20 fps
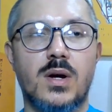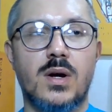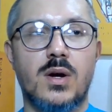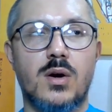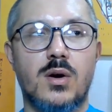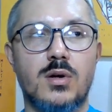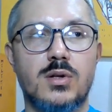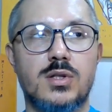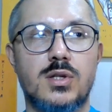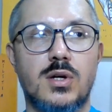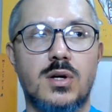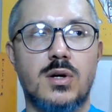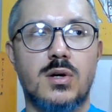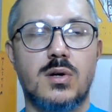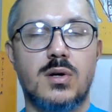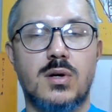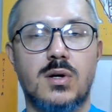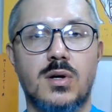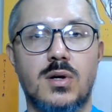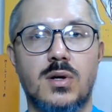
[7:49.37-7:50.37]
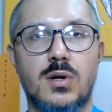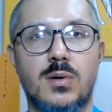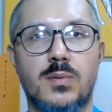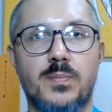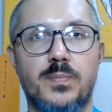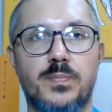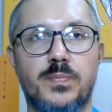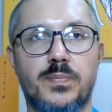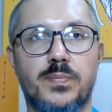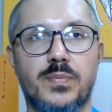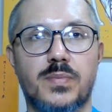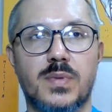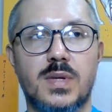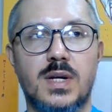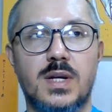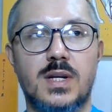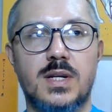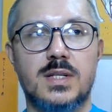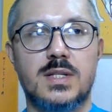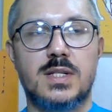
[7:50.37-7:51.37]
Also,
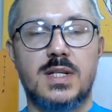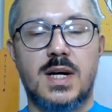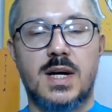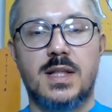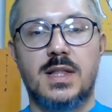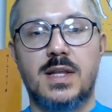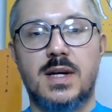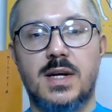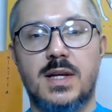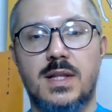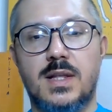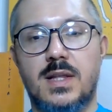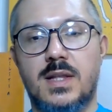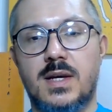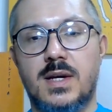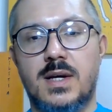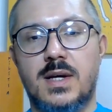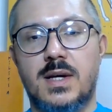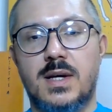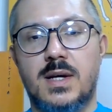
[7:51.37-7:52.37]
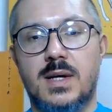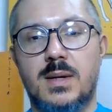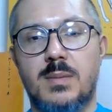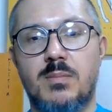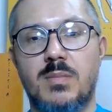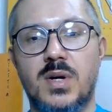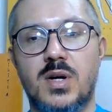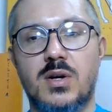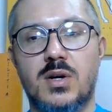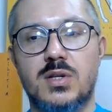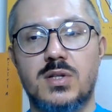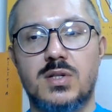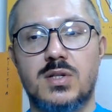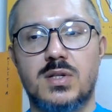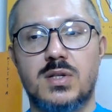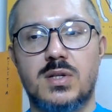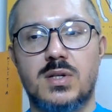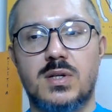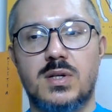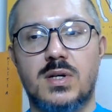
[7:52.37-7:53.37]
it is said that because
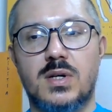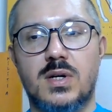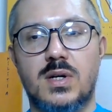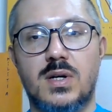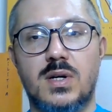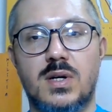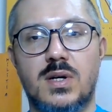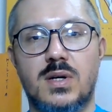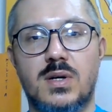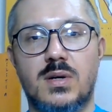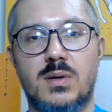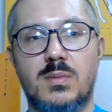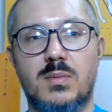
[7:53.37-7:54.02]
the